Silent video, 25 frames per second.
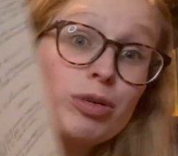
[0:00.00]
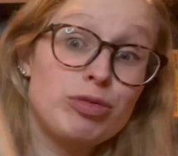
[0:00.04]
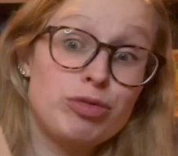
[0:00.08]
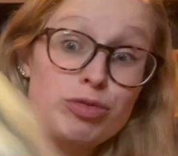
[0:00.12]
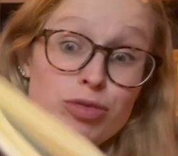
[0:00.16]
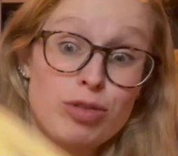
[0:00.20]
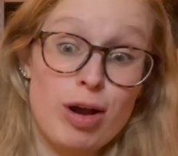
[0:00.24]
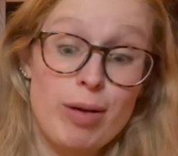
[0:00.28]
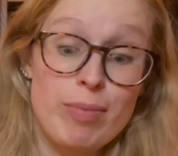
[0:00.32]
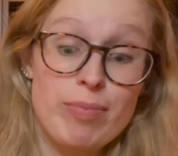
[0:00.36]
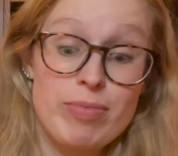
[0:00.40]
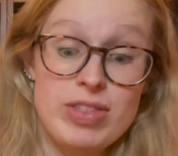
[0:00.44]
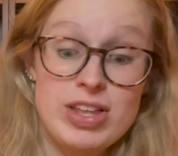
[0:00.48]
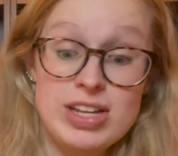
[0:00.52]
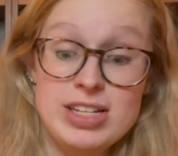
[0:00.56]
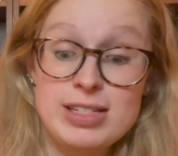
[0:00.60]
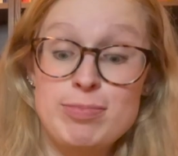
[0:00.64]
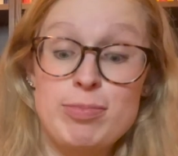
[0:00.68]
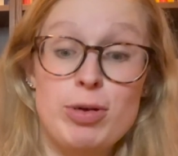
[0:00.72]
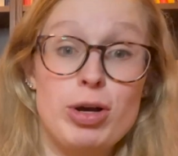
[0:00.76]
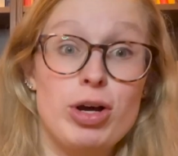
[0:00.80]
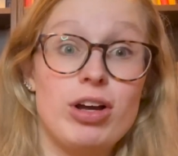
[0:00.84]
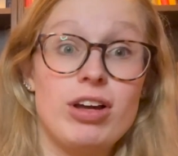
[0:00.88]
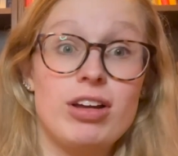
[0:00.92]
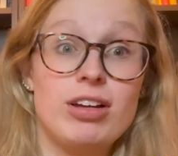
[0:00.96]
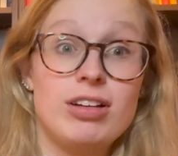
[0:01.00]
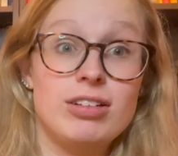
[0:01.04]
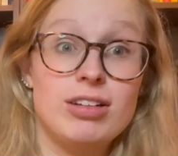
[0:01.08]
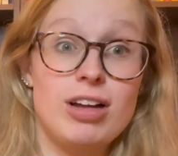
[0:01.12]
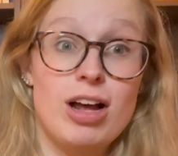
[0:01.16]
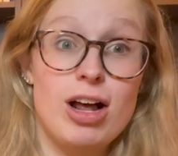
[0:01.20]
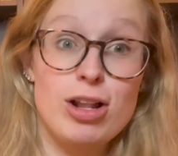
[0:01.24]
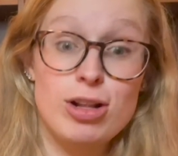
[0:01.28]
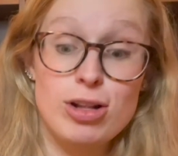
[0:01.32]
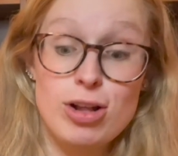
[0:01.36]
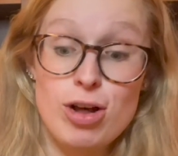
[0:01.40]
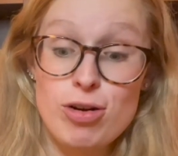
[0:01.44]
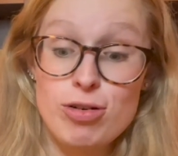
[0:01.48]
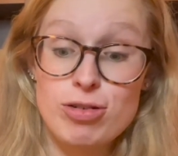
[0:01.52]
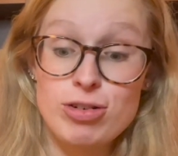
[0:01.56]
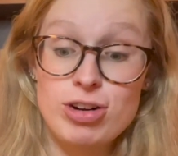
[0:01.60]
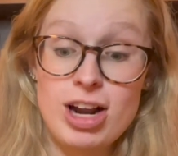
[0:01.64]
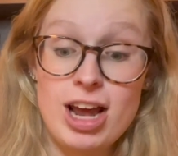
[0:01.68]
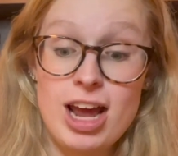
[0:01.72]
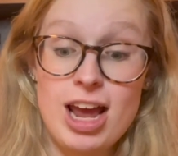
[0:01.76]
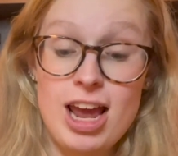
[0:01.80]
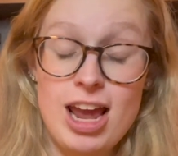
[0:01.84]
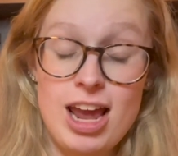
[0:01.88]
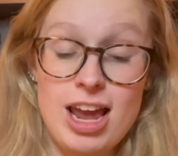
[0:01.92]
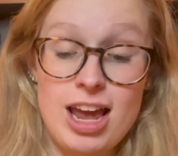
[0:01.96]
from this book
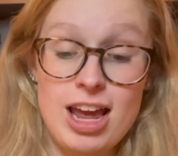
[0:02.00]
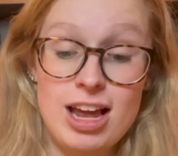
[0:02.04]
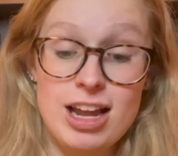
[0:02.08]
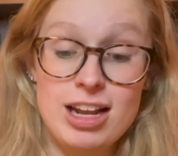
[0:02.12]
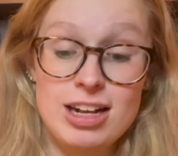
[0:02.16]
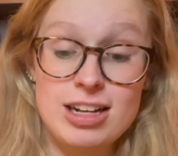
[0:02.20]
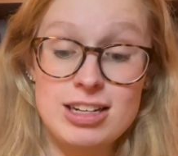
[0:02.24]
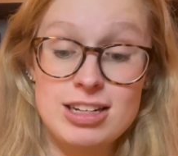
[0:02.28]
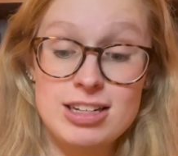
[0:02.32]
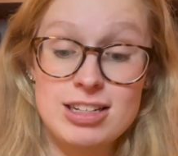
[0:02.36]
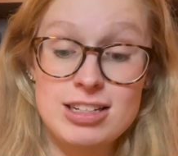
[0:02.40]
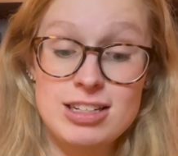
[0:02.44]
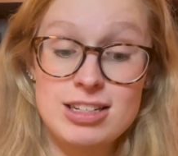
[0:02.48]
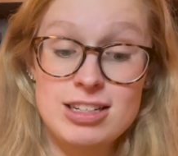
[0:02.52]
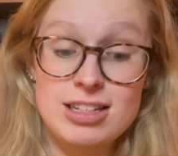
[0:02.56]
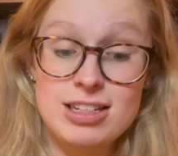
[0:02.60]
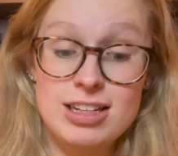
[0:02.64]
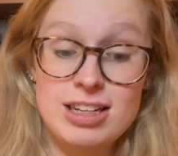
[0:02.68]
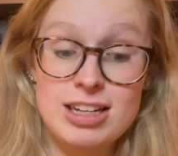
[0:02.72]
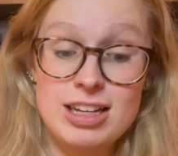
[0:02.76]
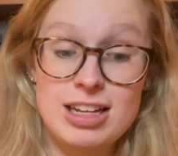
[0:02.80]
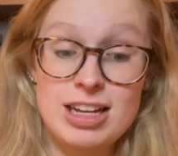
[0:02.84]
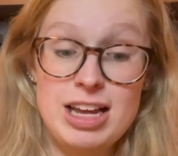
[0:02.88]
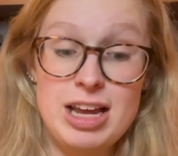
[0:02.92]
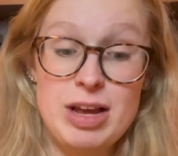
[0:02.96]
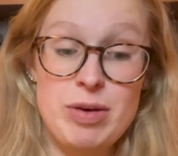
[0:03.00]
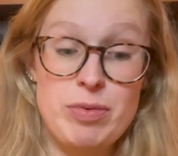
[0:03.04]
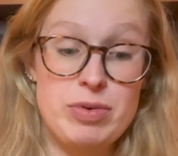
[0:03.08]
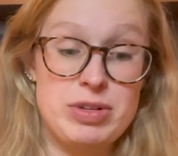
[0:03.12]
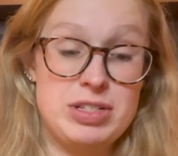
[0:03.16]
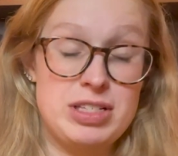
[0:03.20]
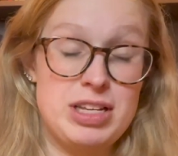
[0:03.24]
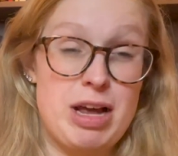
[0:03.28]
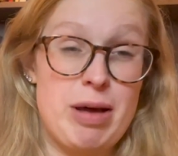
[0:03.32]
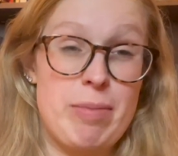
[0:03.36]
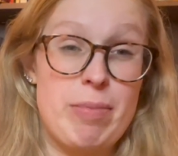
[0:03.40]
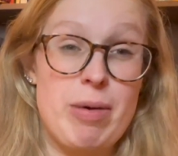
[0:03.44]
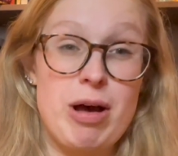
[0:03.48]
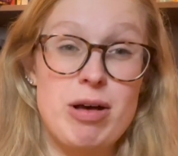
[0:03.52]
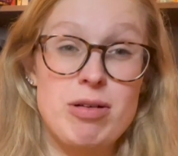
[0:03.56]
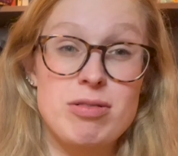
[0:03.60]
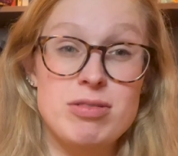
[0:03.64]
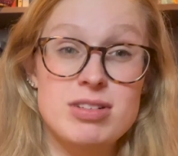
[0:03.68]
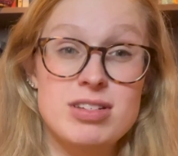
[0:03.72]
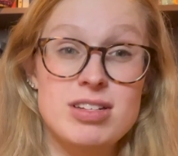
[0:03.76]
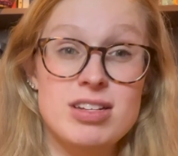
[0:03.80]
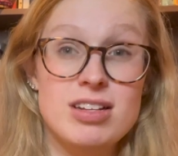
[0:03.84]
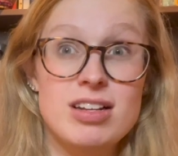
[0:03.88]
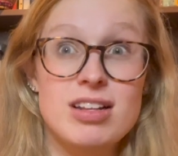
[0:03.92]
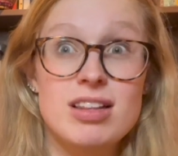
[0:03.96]
alone. And it was
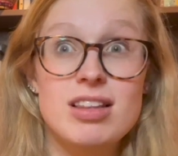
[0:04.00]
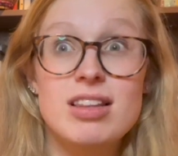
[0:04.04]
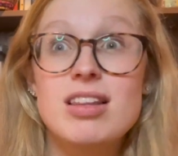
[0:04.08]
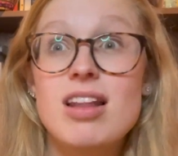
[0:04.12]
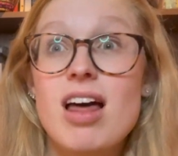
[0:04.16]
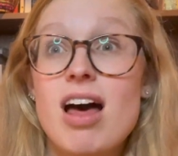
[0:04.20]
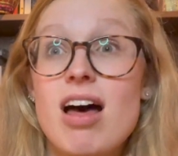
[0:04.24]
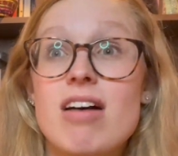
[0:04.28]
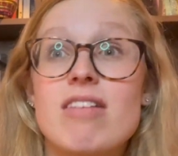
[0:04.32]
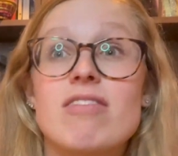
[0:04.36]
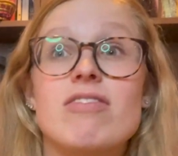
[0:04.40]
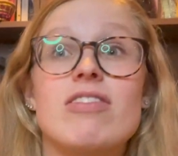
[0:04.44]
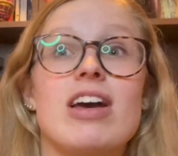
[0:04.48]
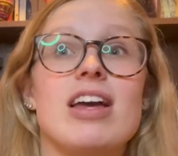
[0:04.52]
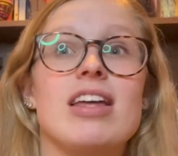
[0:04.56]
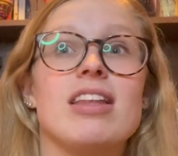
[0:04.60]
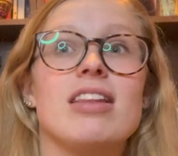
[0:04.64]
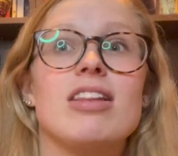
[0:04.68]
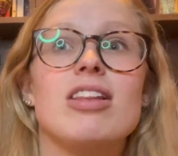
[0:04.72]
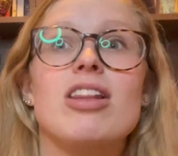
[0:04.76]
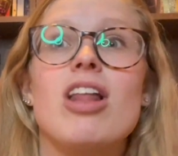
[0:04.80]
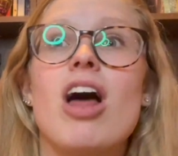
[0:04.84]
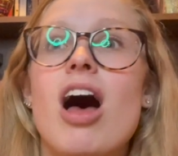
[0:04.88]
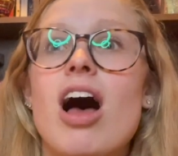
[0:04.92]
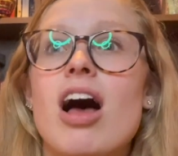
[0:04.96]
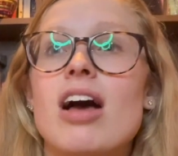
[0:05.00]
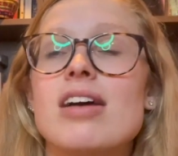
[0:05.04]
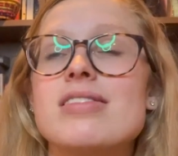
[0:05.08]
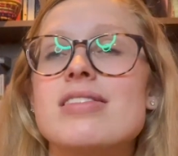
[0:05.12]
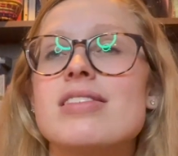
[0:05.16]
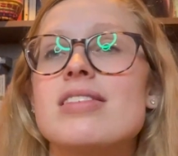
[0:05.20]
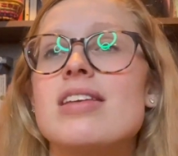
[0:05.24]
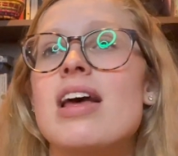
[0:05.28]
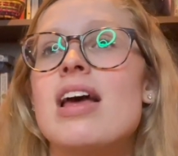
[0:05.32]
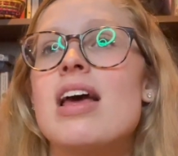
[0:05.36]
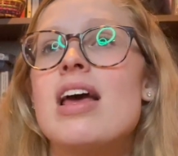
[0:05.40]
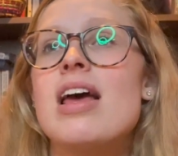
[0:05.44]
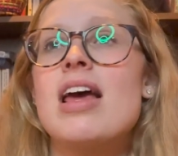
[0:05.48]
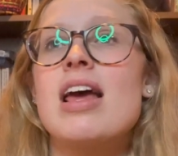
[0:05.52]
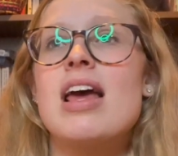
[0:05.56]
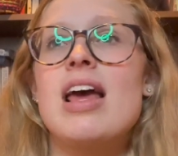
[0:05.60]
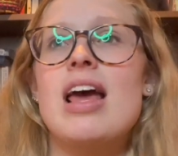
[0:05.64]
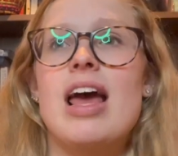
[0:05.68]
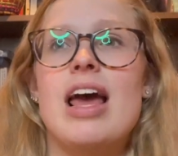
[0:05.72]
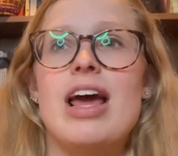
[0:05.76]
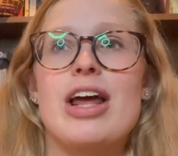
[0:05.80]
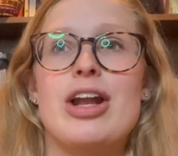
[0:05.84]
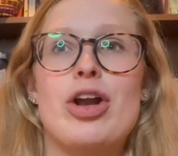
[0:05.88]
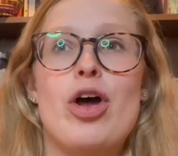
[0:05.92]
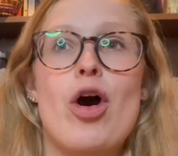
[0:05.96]
about love and loss
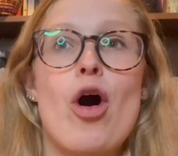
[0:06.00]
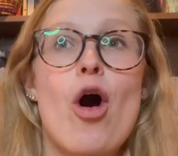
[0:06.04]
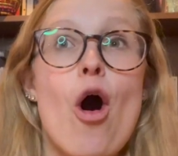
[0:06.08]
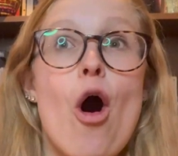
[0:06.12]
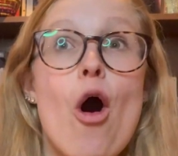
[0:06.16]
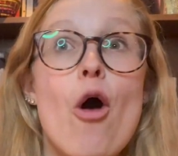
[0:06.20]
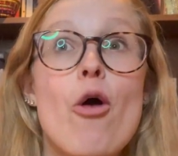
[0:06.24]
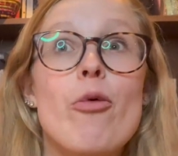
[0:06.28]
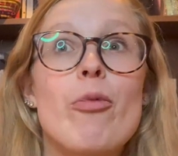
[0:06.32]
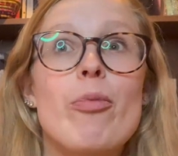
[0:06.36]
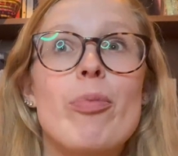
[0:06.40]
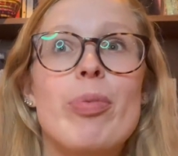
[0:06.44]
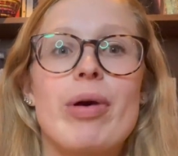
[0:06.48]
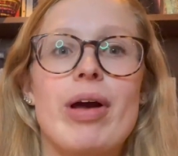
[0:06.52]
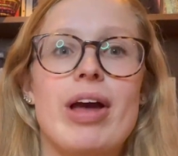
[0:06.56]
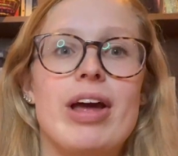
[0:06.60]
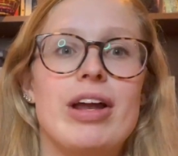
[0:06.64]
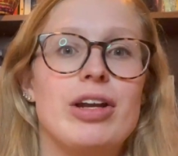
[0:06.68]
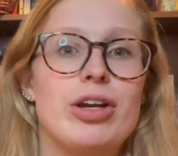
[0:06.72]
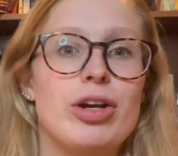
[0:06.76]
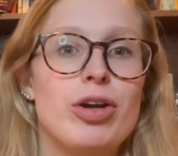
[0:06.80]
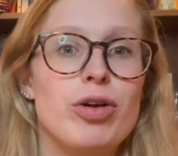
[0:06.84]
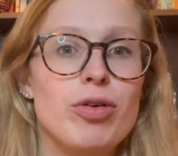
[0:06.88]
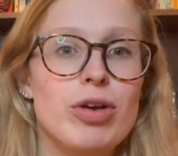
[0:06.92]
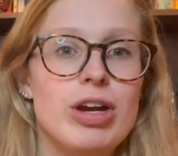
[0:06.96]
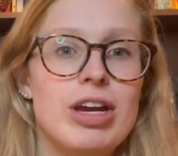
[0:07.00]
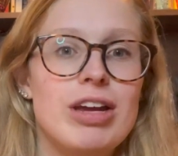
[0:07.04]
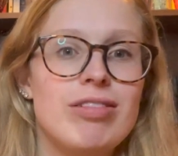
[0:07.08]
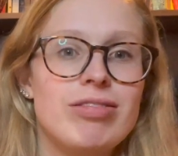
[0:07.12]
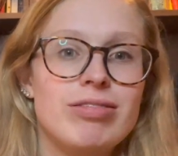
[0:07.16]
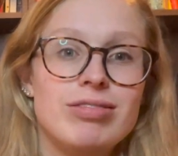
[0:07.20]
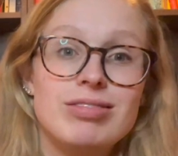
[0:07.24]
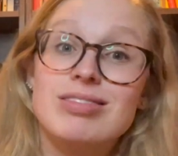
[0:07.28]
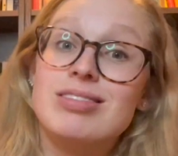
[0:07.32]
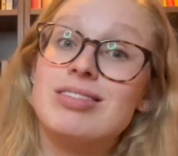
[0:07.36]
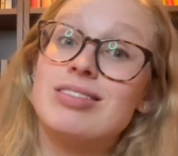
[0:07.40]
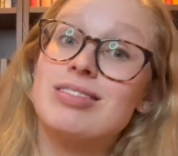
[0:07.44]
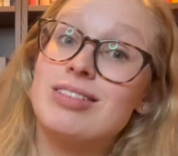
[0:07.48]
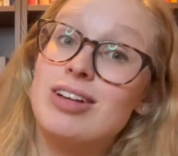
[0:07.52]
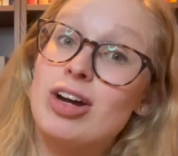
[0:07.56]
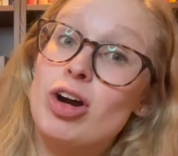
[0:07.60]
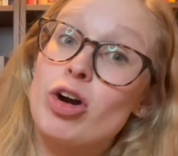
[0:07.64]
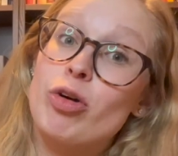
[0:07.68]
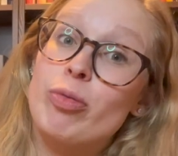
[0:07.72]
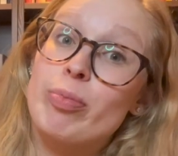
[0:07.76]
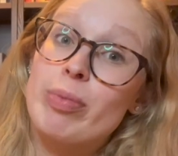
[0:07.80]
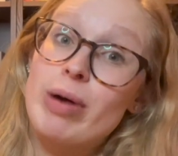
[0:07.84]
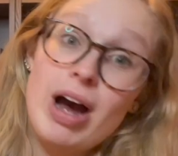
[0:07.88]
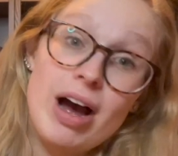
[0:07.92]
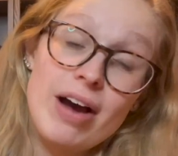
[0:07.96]
and hope and grief.
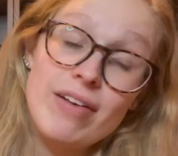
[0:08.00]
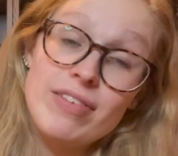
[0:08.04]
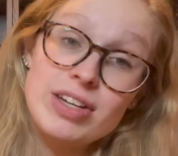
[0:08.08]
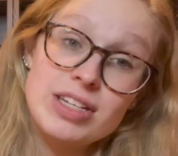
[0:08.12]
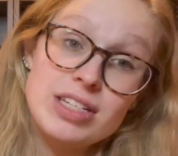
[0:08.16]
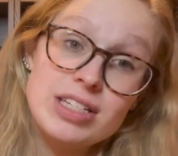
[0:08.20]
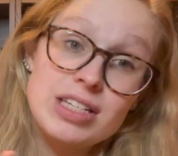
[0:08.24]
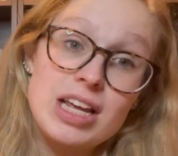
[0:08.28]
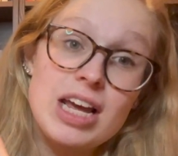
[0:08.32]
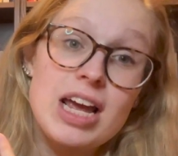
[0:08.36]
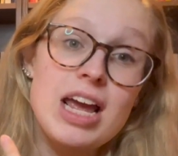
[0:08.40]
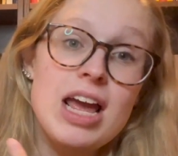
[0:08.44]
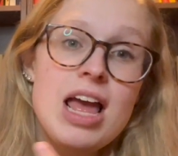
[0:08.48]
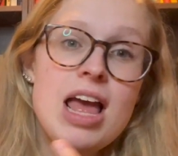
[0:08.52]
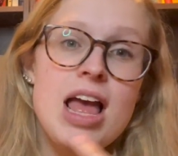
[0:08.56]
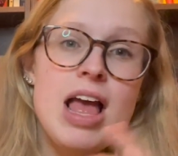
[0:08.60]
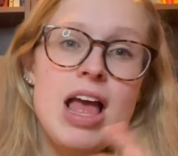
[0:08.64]
Hope, obviously.